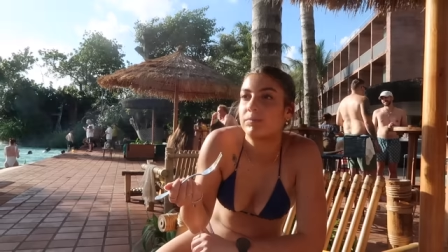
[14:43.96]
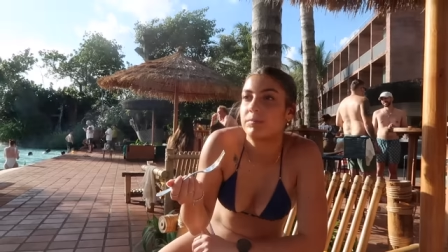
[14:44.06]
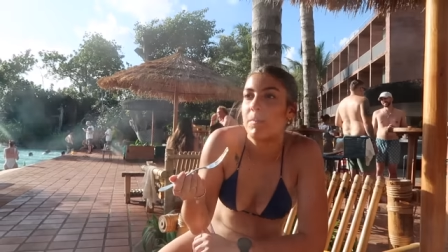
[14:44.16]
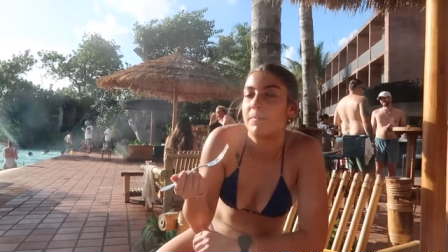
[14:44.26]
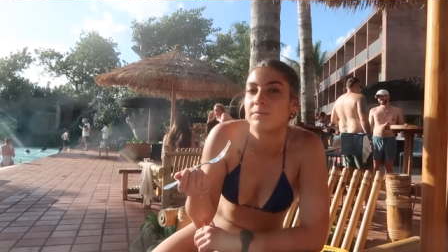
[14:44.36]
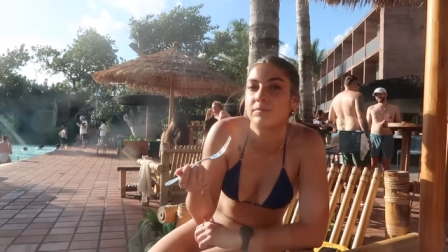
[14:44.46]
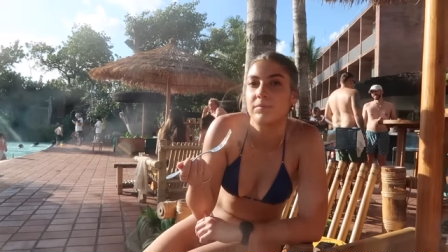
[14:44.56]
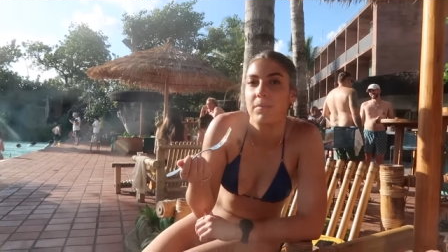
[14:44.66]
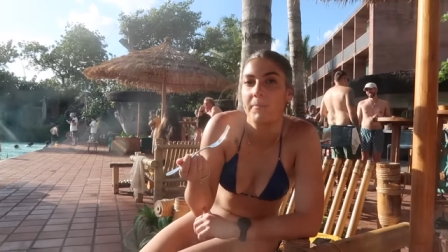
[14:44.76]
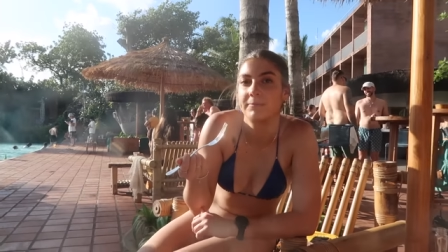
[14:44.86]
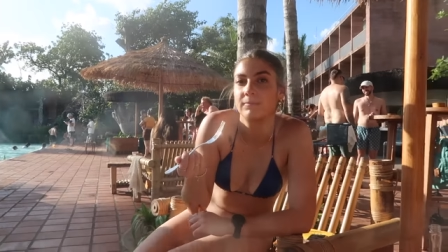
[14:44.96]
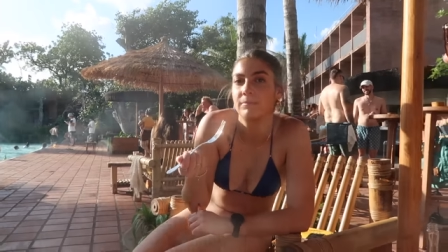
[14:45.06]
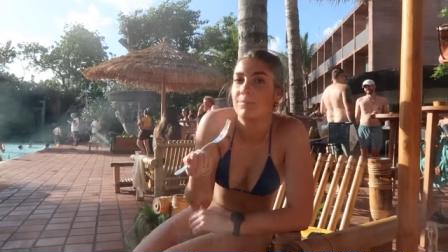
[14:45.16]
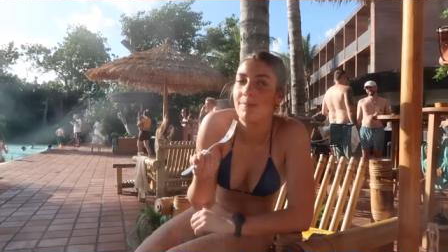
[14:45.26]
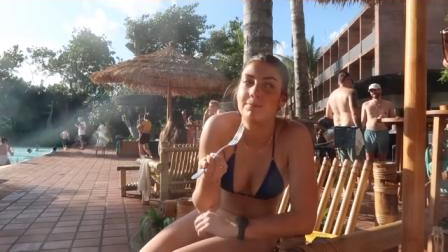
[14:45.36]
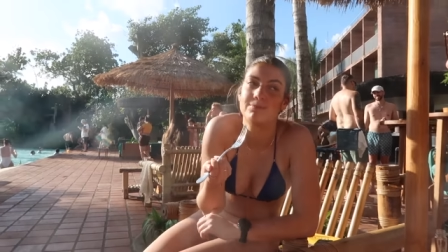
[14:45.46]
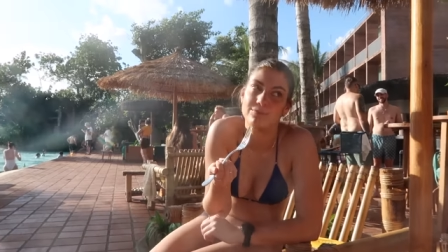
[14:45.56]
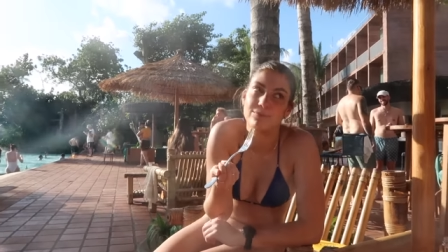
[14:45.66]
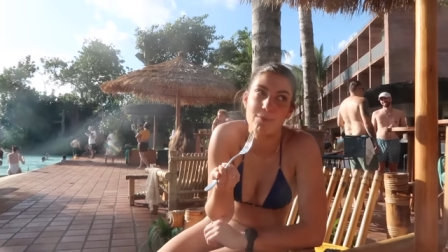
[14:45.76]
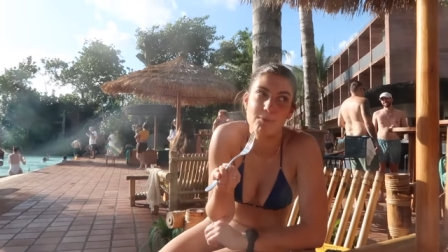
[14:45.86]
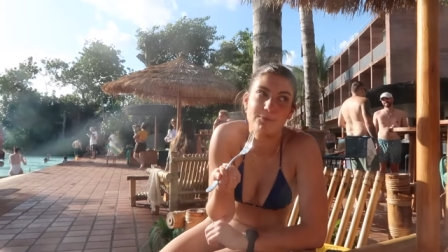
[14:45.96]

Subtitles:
Me like pass out and you just eat it.